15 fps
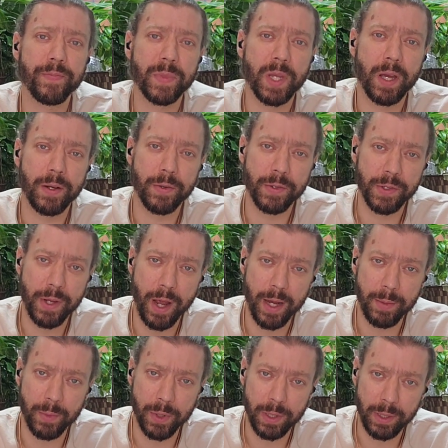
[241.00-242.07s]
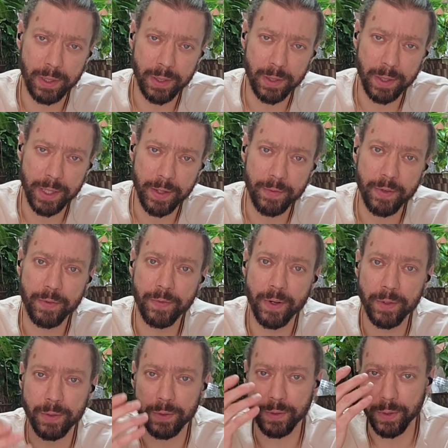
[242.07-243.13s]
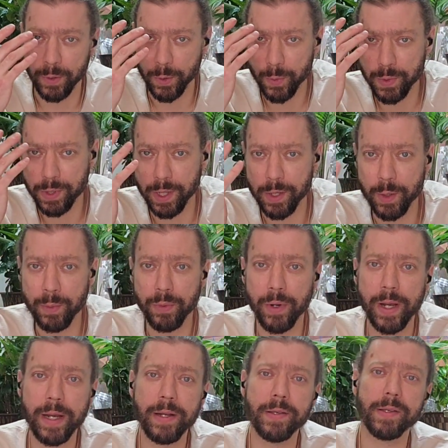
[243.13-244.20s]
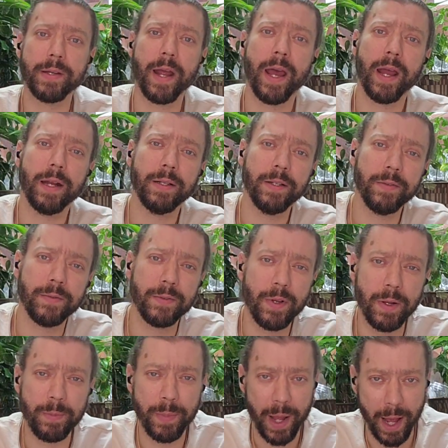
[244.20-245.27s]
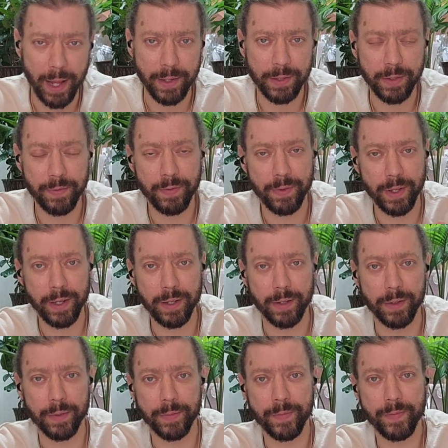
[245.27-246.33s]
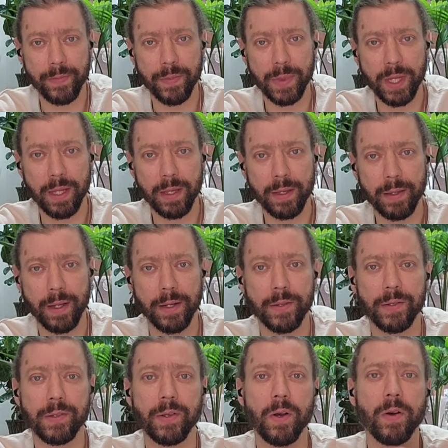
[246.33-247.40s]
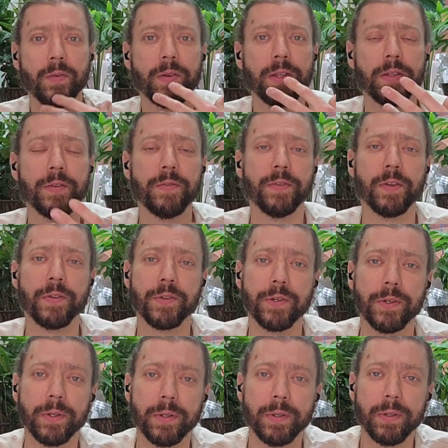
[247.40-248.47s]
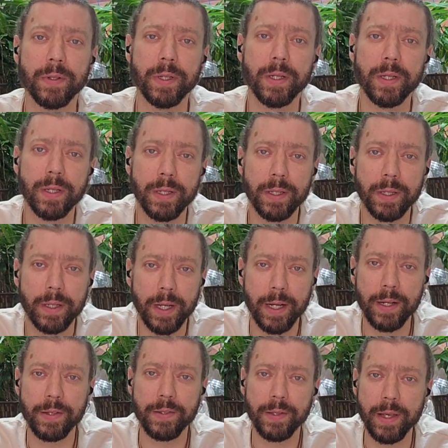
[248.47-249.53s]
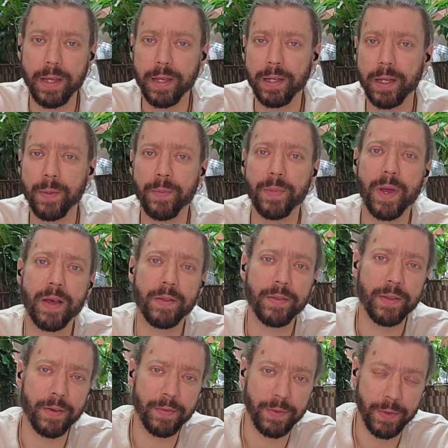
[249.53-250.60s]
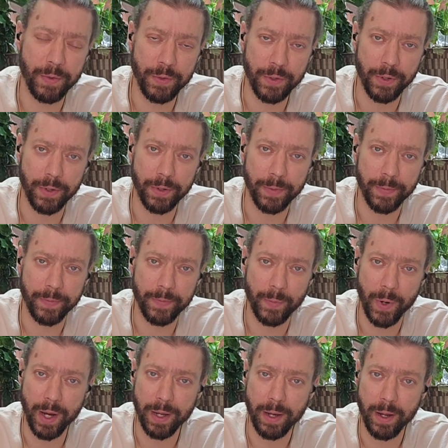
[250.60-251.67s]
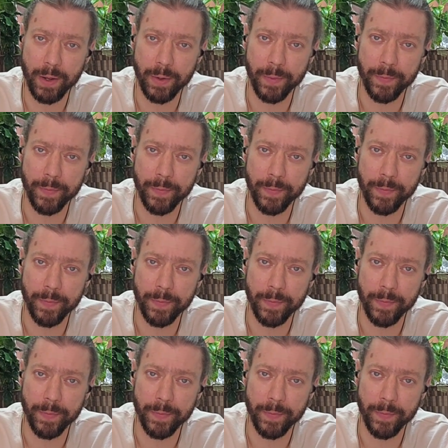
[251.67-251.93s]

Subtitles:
understanding more clearly of the frontal lobes, that your brain is an active, not passive thinker that is solving the future. It is thinking up the future right now.